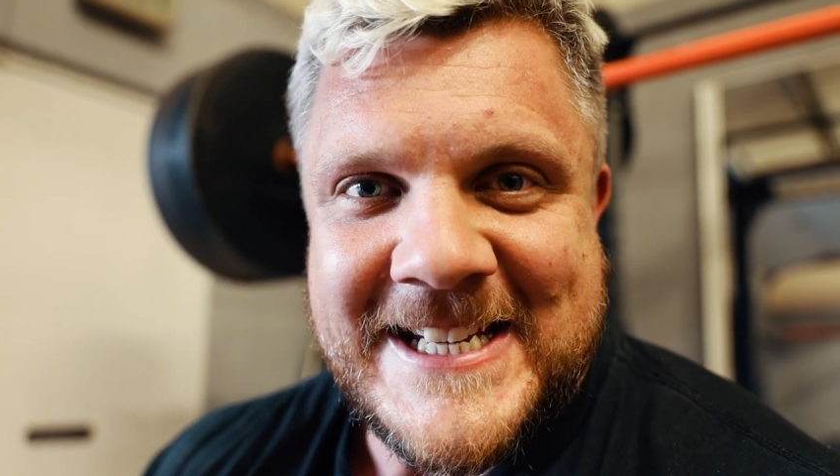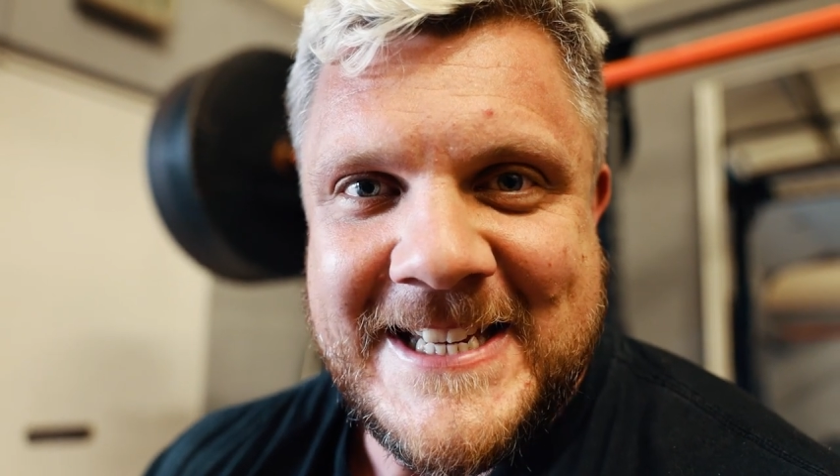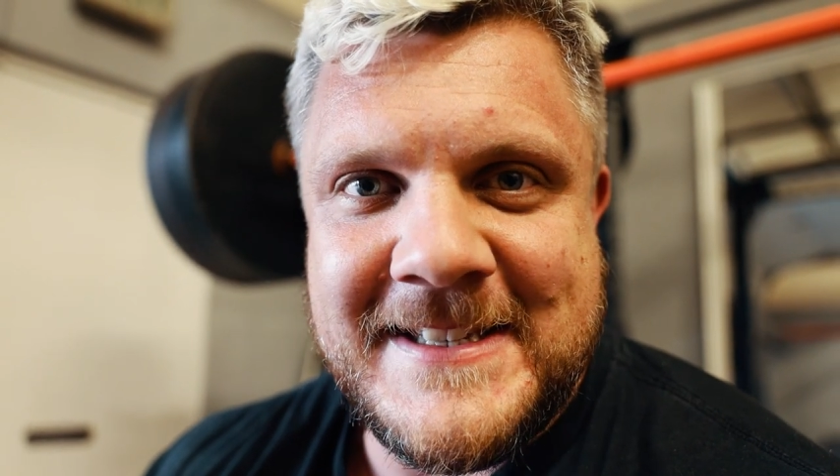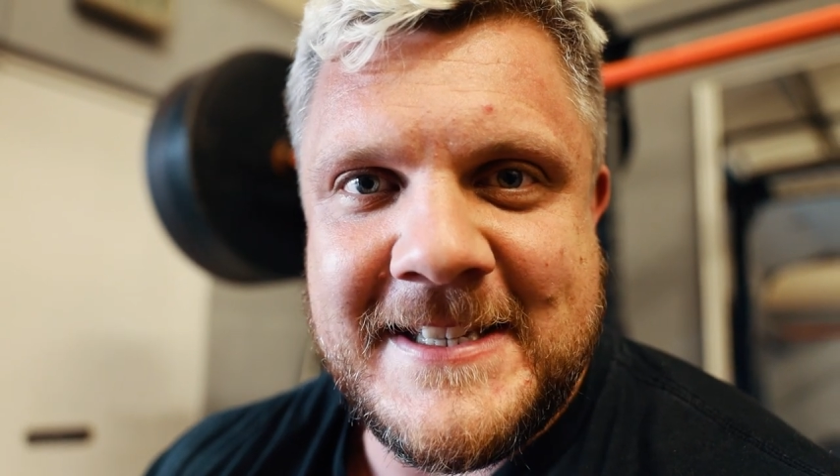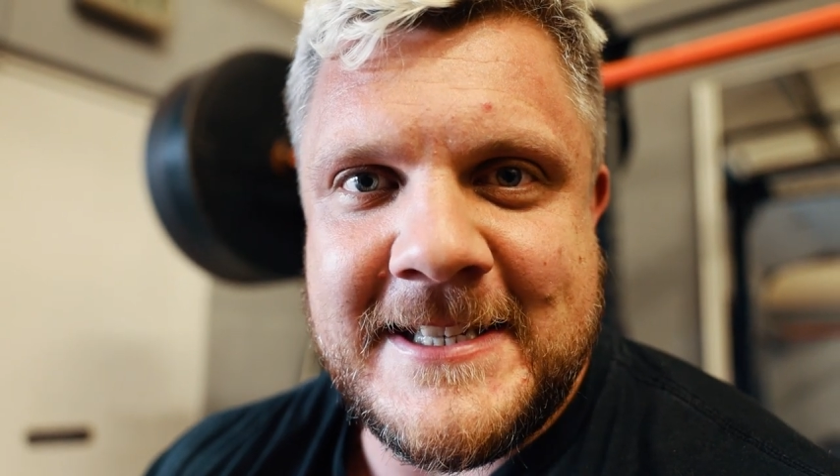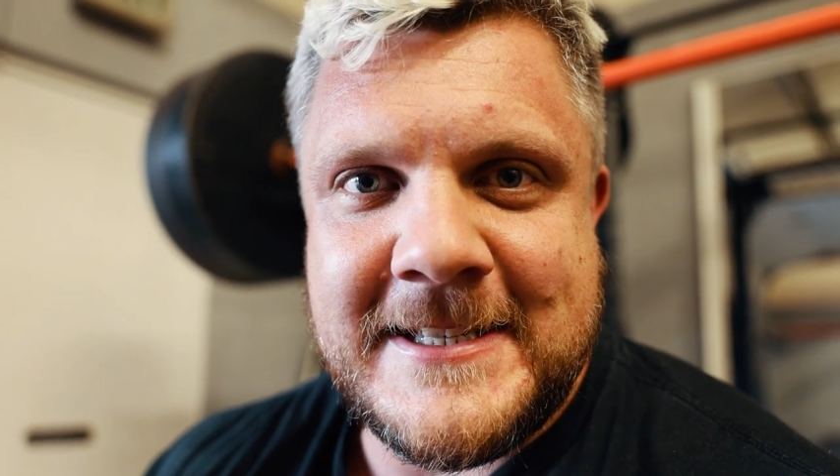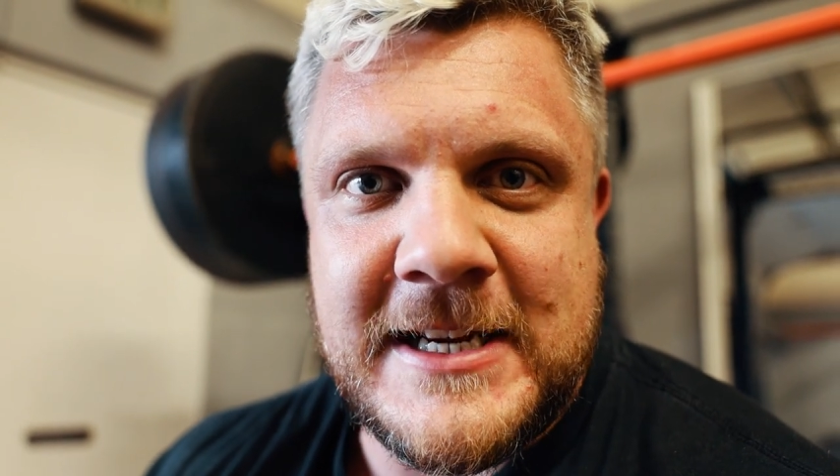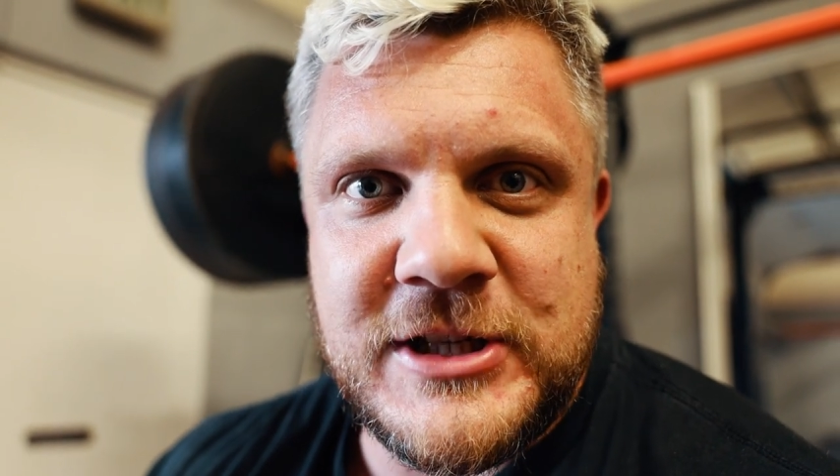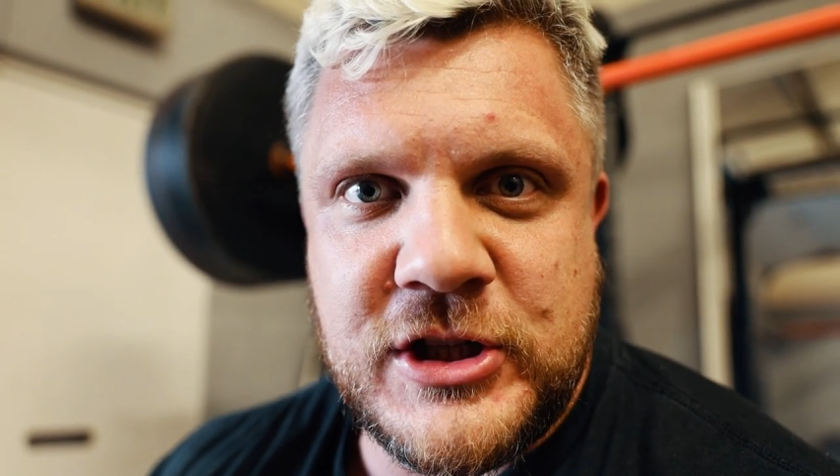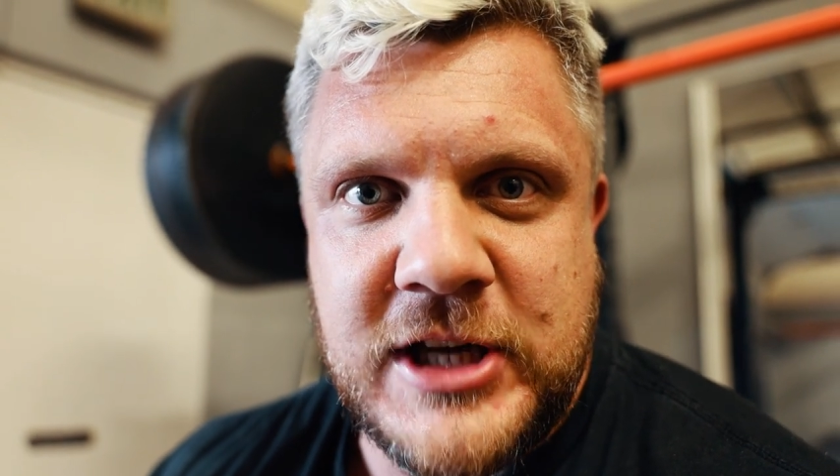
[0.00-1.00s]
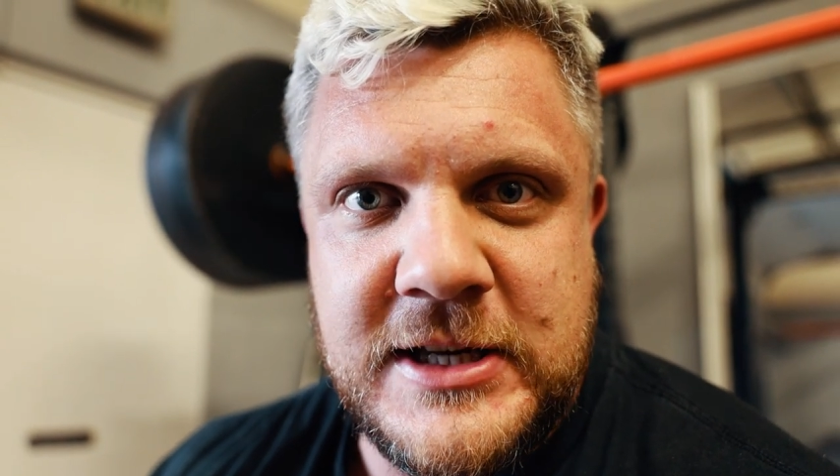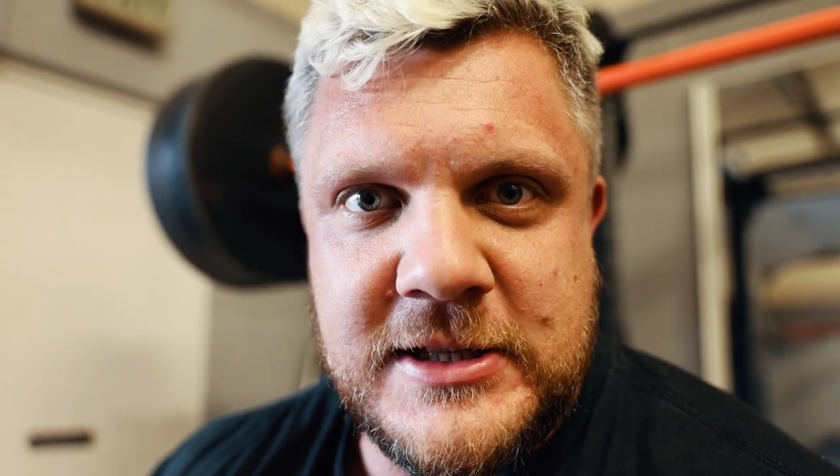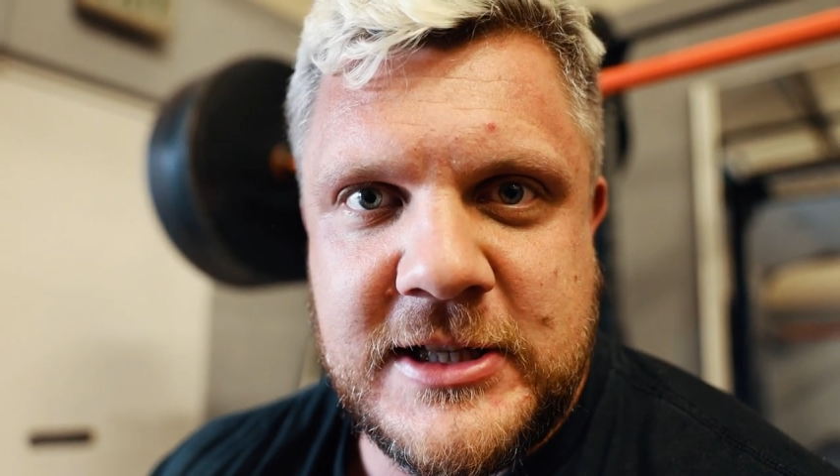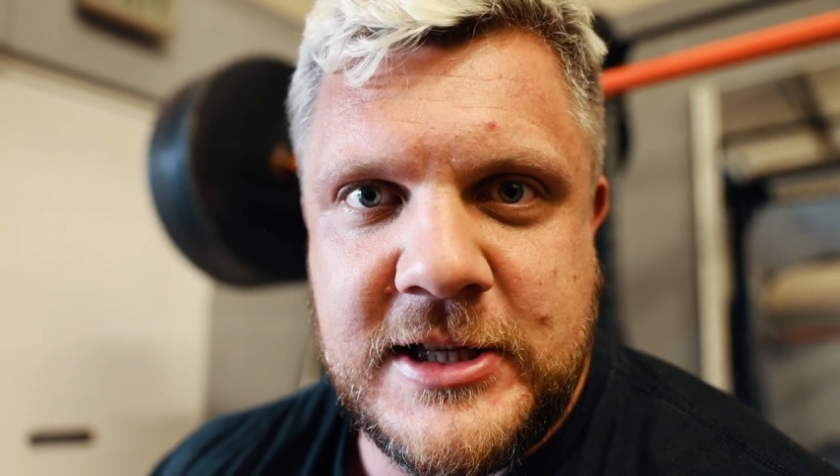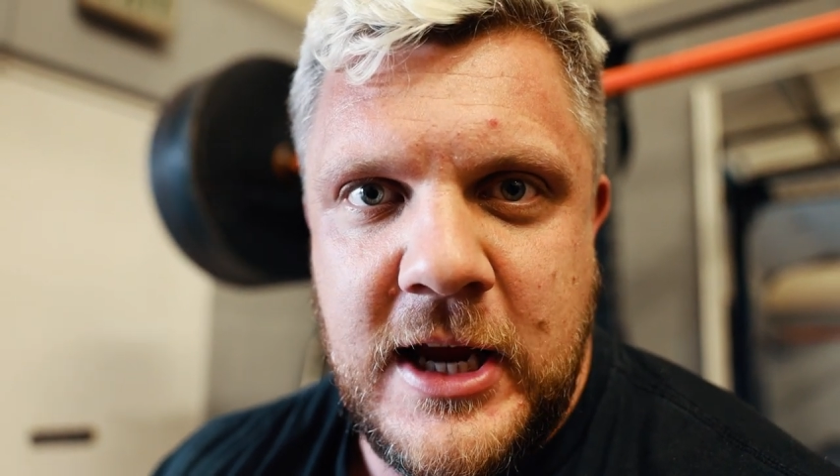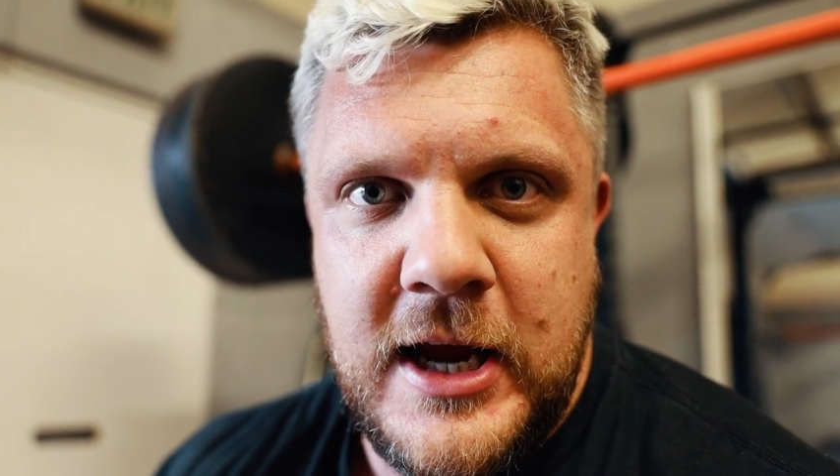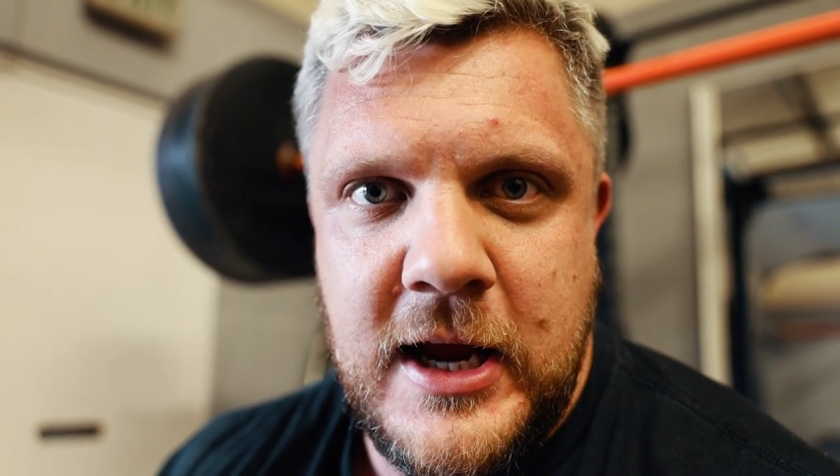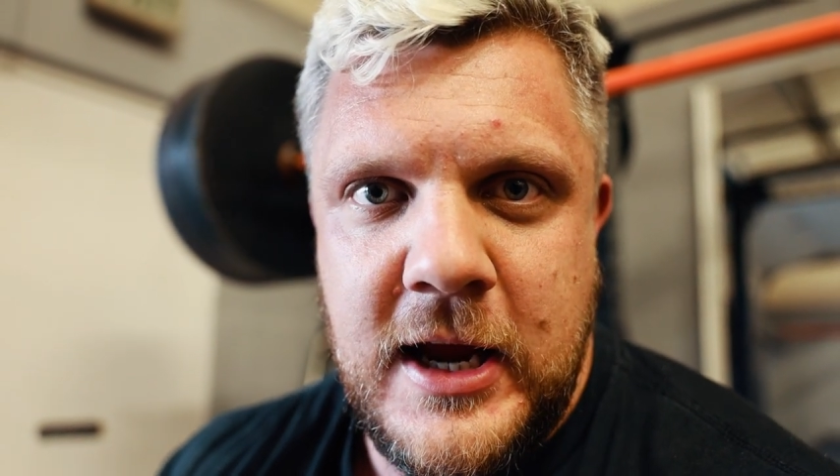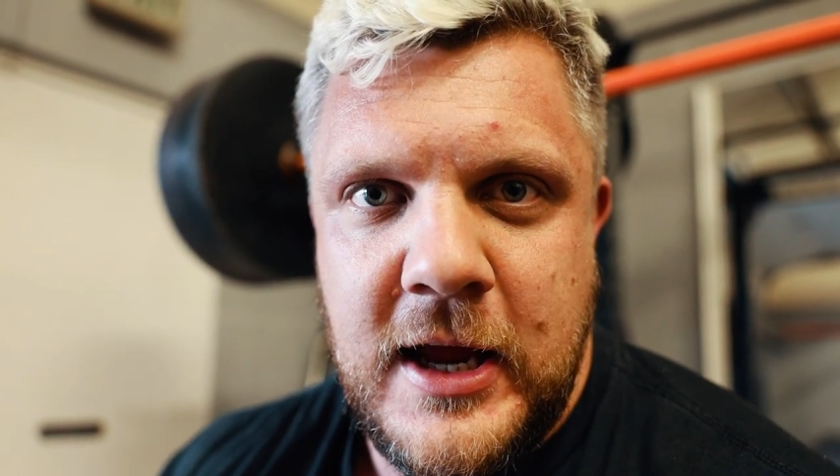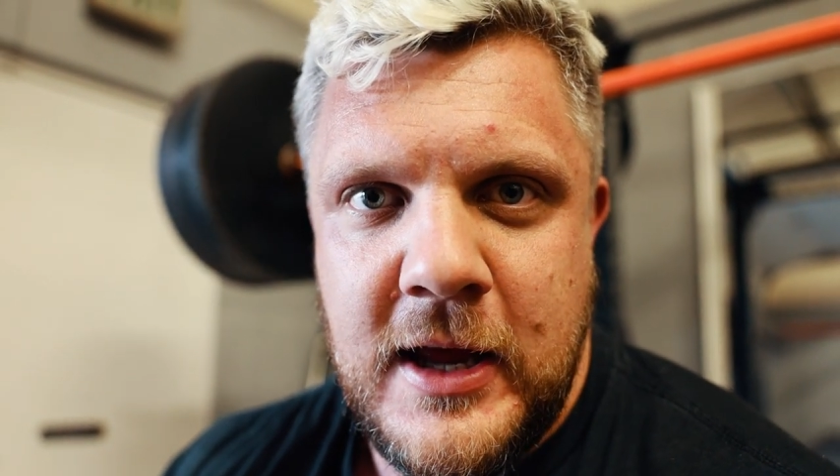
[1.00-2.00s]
consistency